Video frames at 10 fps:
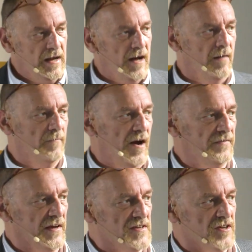I
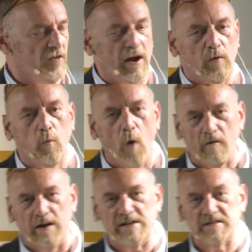think it's a great
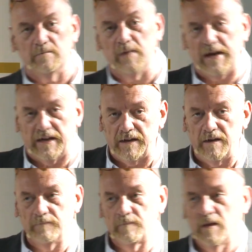worry to me